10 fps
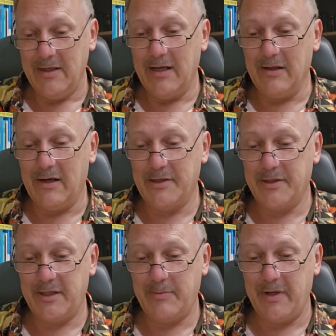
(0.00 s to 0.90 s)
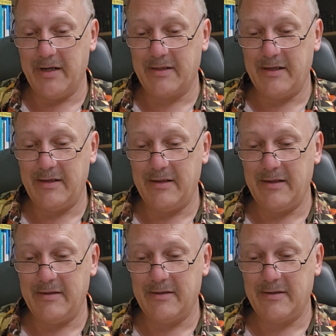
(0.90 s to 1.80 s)
Elijah did back then,
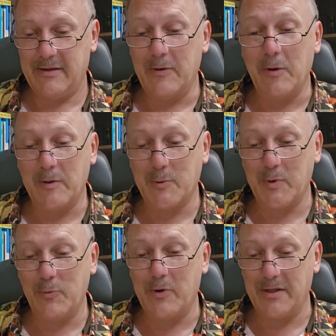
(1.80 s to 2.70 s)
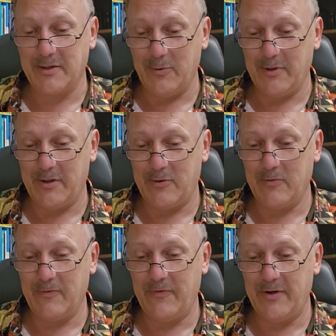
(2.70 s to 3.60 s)
that and as we wrestle with our
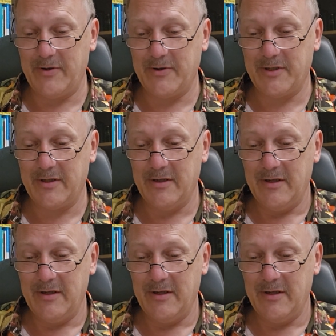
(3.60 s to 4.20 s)
own fears, that